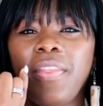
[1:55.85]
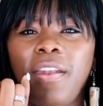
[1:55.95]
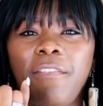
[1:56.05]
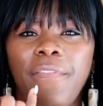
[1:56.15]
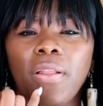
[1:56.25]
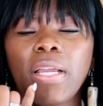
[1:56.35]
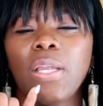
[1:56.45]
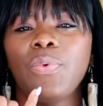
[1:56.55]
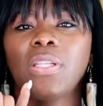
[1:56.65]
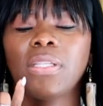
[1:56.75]
that I felt like
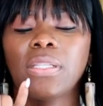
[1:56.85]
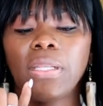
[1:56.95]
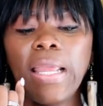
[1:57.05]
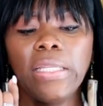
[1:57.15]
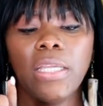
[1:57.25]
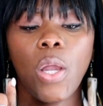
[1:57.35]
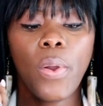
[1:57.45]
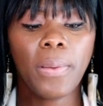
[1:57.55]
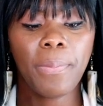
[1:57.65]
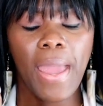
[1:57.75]
it was slightly
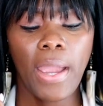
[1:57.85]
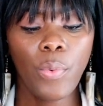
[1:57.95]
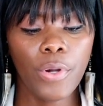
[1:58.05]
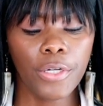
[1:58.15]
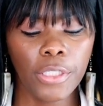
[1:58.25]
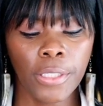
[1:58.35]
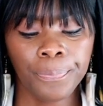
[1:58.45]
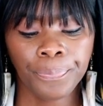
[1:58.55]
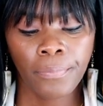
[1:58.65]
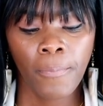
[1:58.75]
going backwards.
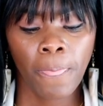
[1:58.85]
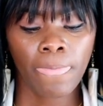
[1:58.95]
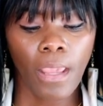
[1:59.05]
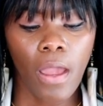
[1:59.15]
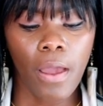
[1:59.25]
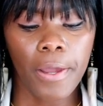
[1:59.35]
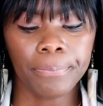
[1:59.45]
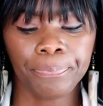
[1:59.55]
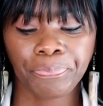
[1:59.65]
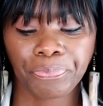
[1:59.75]

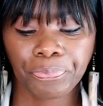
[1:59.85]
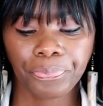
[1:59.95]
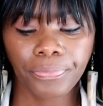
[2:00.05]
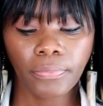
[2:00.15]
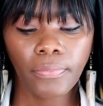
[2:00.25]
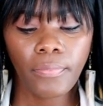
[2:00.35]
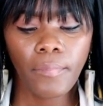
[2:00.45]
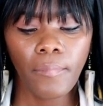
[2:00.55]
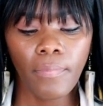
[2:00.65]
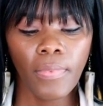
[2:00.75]
Um,
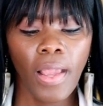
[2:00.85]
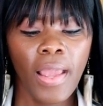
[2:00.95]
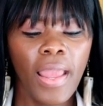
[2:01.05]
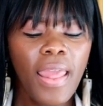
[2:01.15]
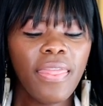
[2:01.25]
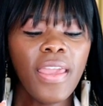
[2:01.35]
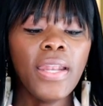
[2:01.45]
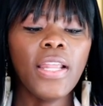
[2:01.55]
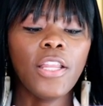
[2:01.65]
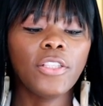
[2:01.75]
and
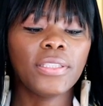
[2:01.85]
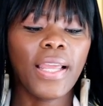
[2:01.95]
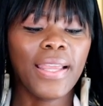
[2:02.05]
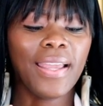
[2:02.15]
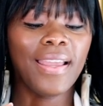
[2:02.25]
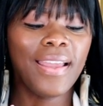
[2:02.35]
then it looks like,